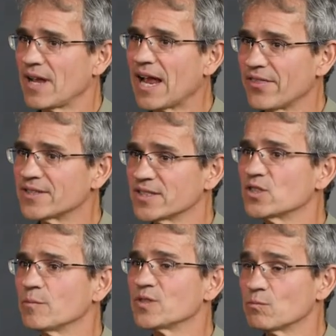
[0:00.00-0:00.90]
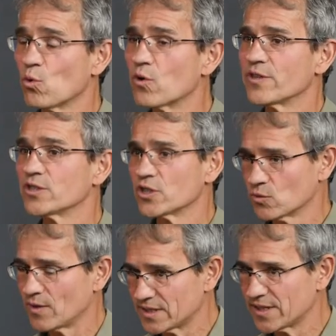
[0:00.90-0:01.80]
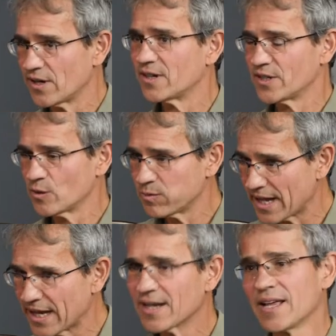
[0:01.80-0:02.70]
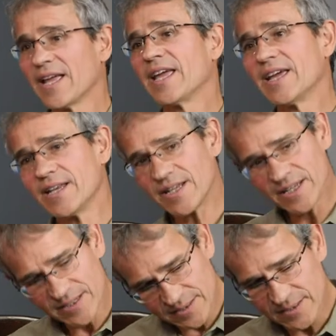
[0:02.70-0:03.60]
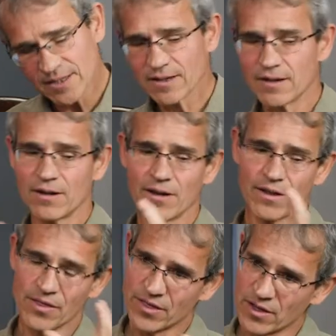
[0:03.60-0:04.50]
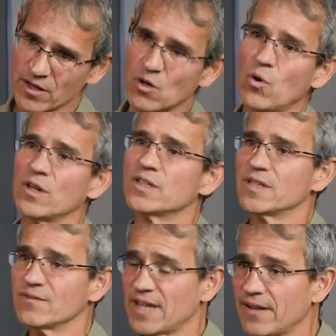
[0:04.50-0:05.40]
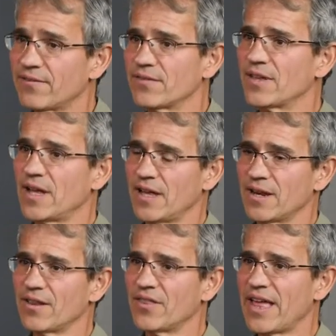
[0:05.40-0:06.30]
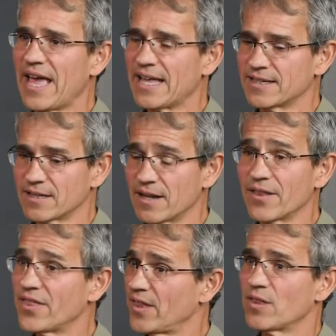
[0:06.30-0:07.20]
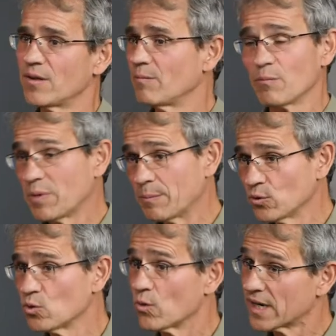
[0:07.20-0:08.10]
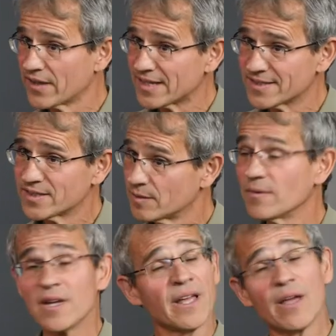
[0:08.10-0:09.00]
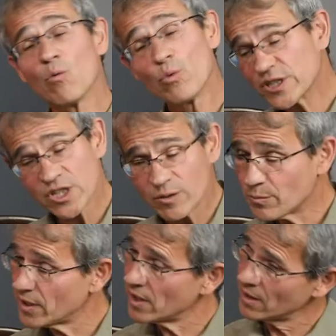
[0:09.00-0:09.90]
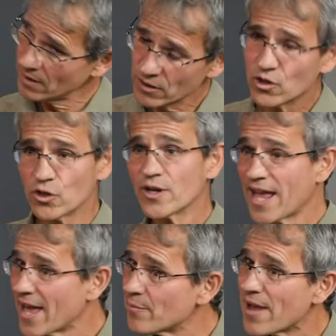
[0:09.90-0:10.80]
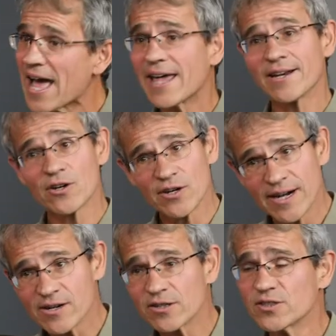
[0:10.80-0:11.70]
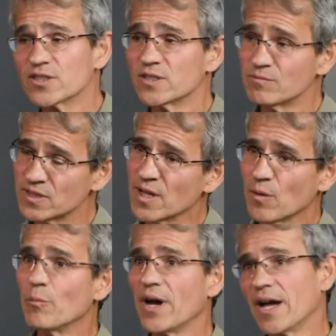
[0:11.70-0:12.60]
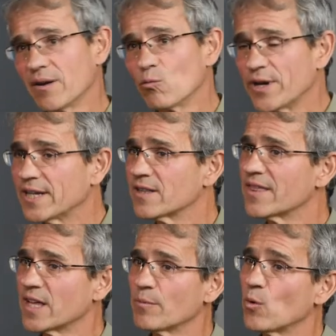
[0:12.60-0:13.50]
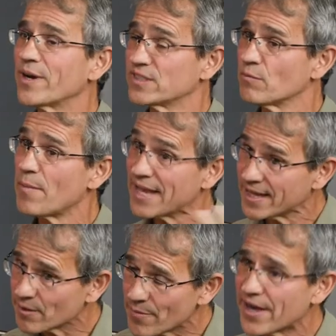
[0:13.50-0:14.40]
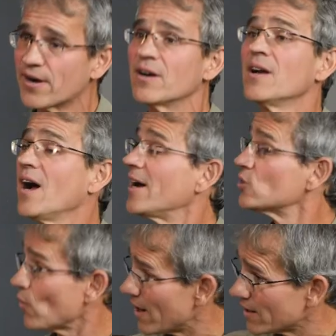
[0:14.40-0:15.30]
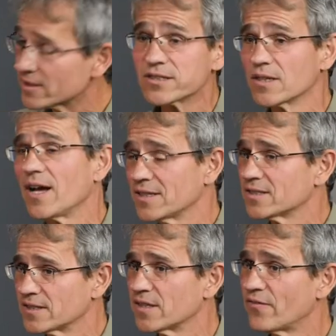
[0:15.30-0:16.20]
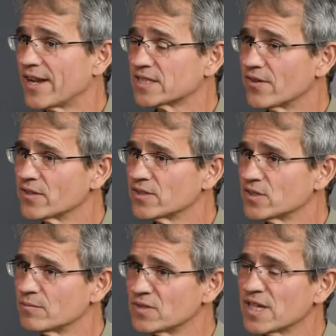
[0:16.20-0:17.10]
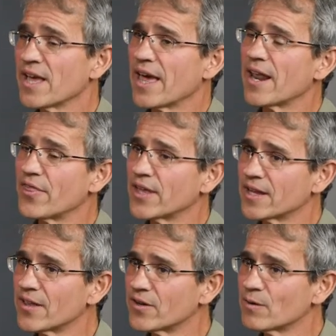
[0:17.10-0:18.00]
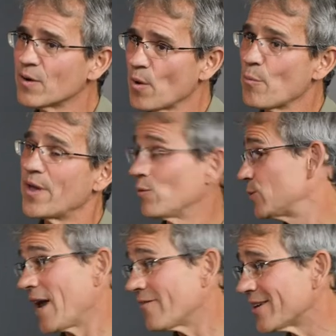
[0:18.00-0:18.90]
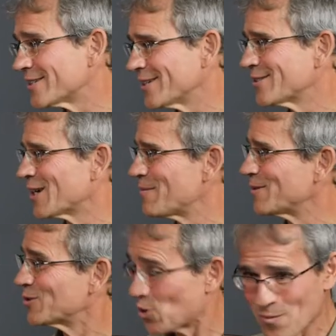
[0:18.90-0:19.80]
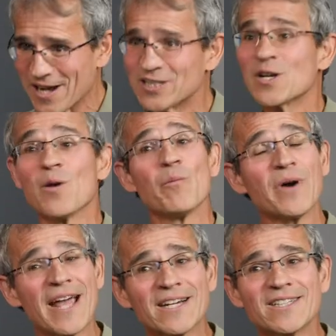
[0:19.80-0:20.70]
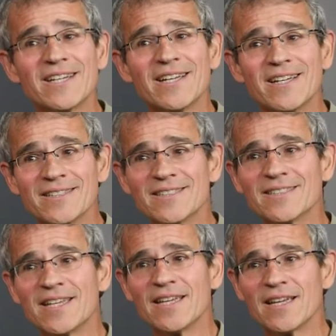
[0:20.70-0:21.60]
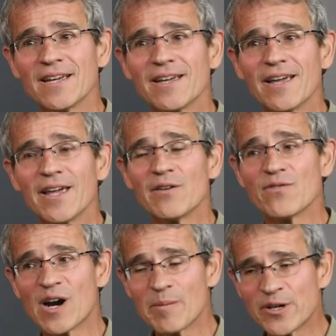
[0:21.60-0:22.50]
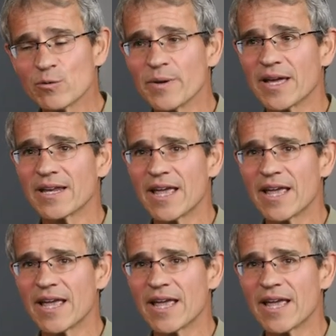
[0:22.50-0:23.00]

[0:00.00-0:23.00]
And the system is more than just what's in our dinner plate. It is the quality of life that the people who work in that system, which can be good and bad in current agricultural systems, but we need to think about ways of making it better, as well as the effects of other systems. And I think another bit, which we haven't had a chance to talk about so much, but actually is the environmental bit.